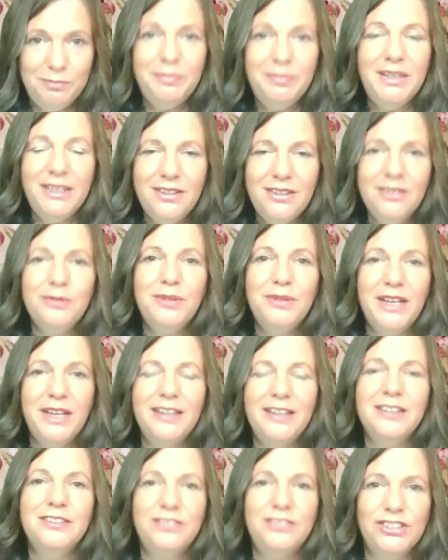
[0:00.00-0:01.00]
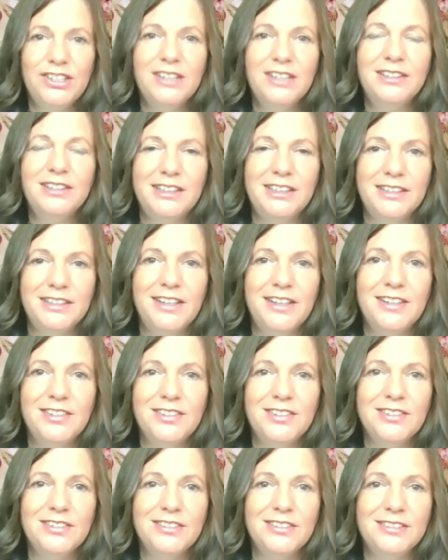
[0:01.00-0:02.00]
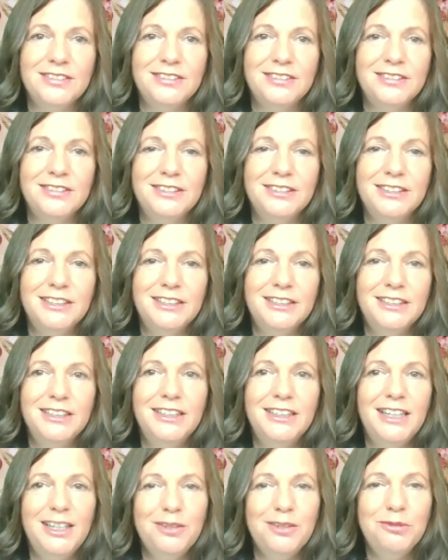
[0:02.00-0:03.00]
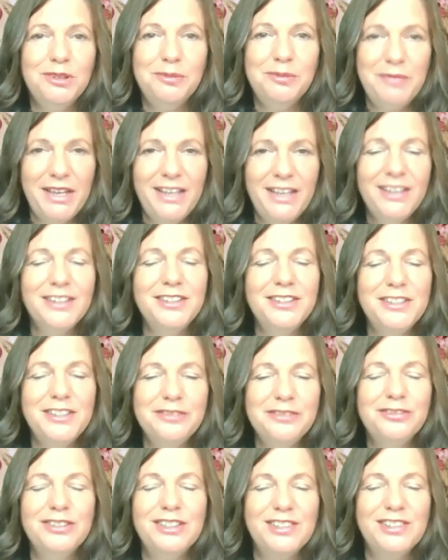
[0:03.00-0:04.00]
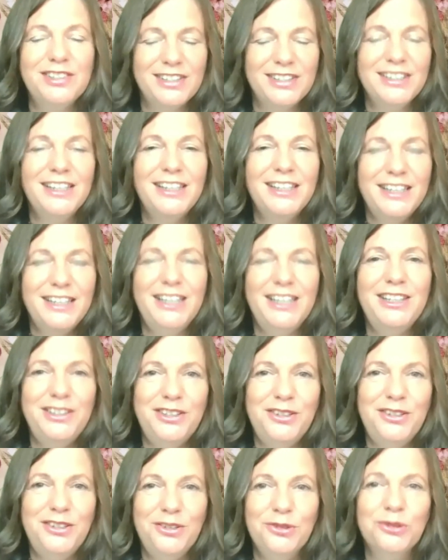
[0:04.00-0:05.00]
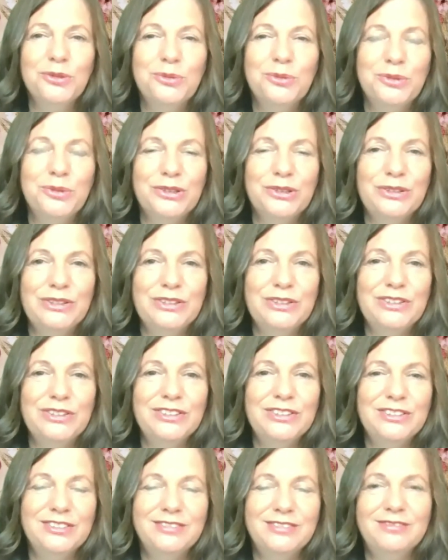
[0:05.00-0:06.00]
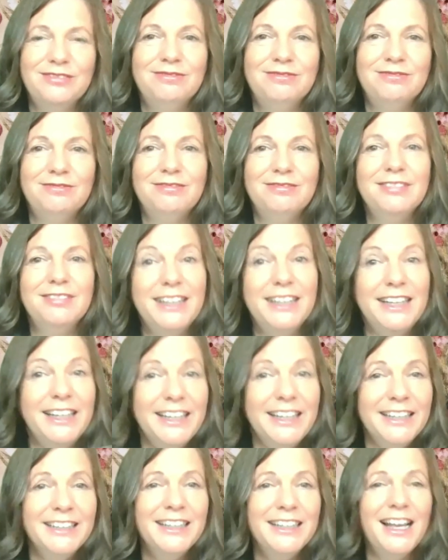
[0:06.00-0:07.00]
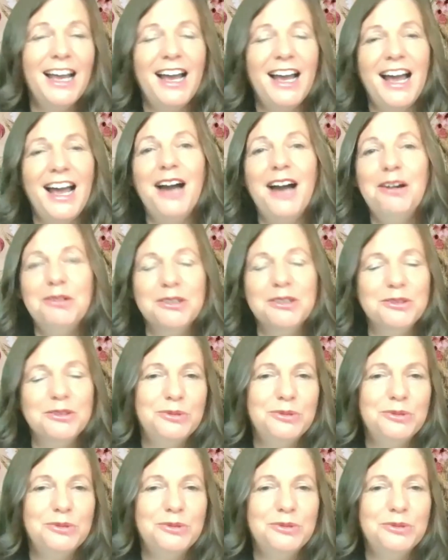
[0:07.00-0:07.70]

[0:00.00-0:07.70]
Be the way of gentleness. It will make a difference in your world, in our